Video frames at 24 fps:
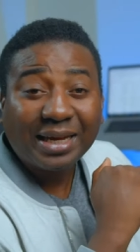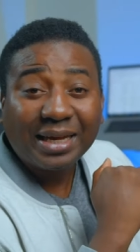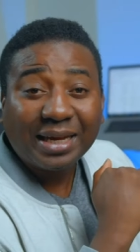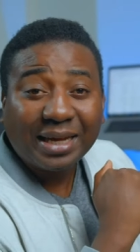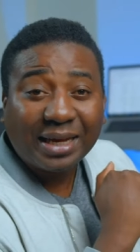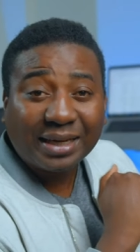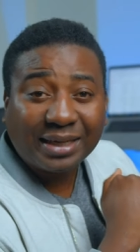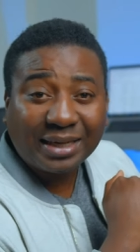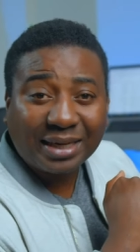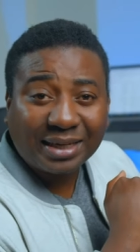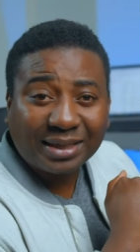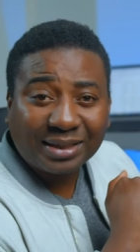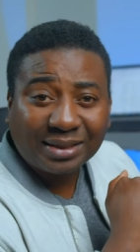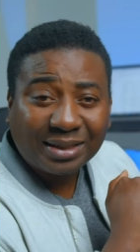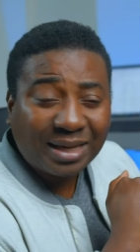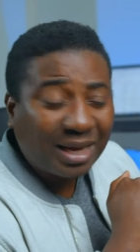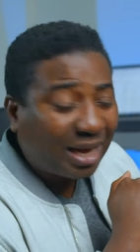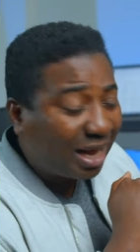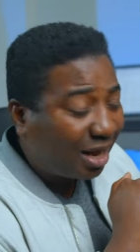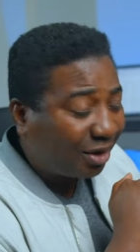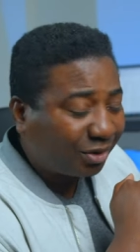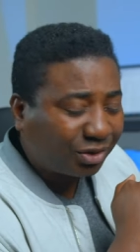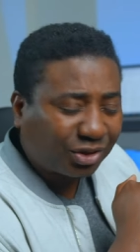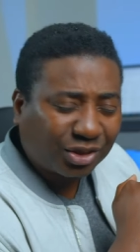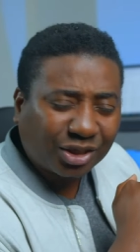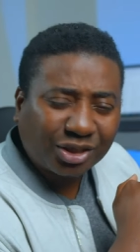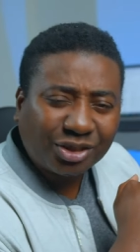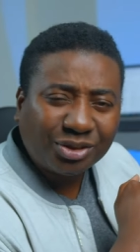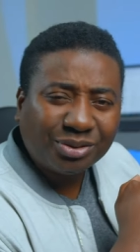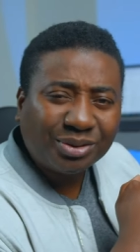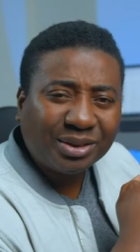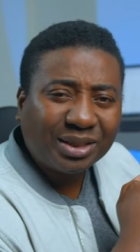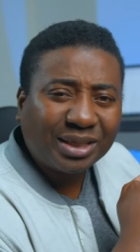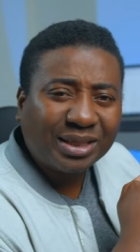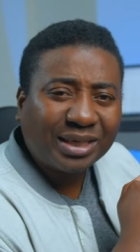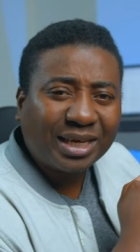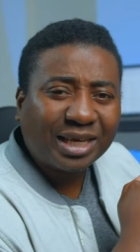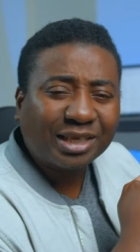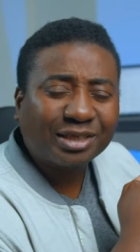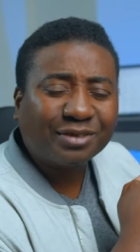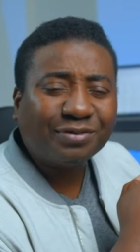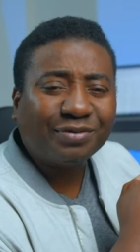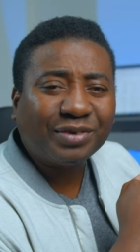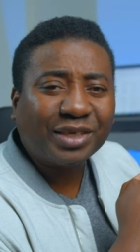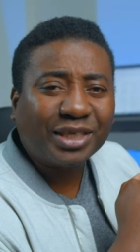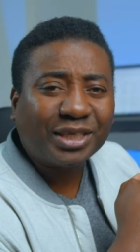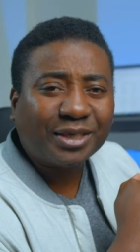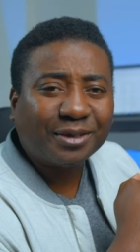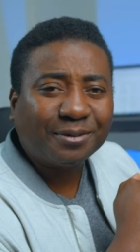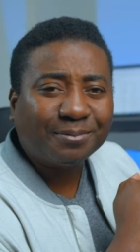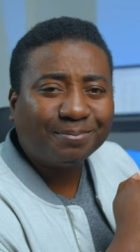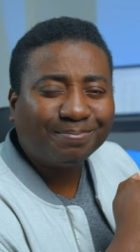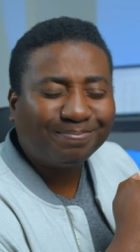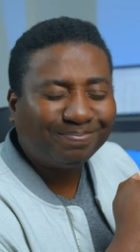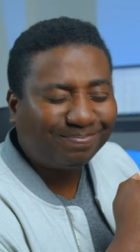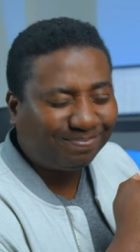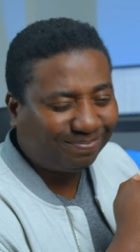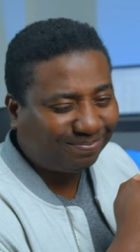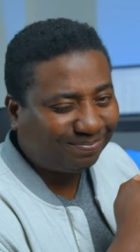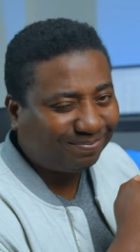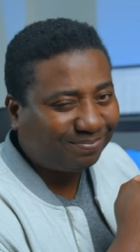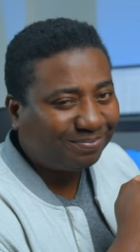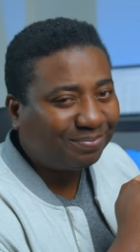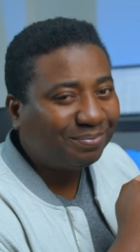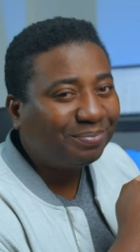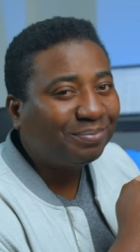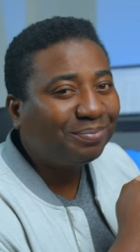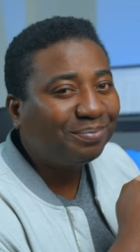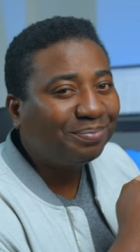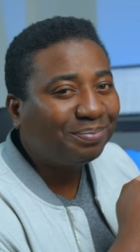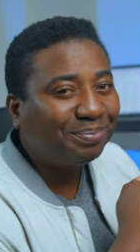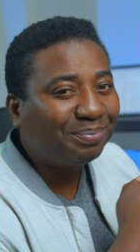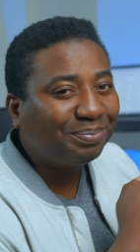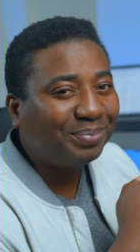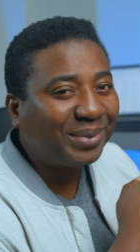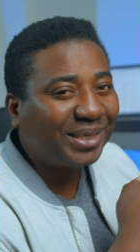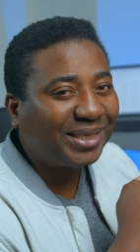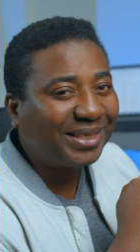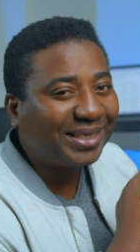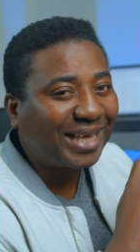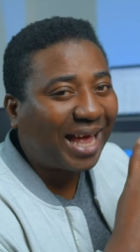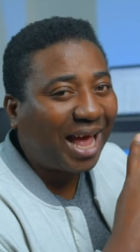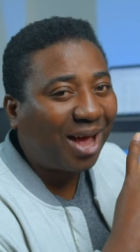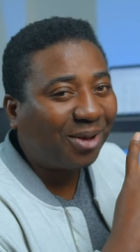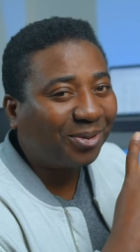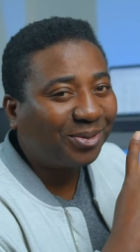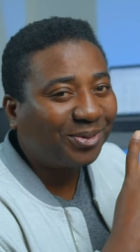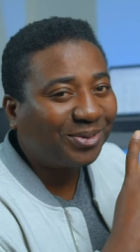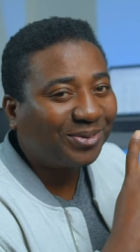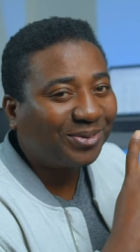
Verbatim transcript: and then i'll see you in the next video peace out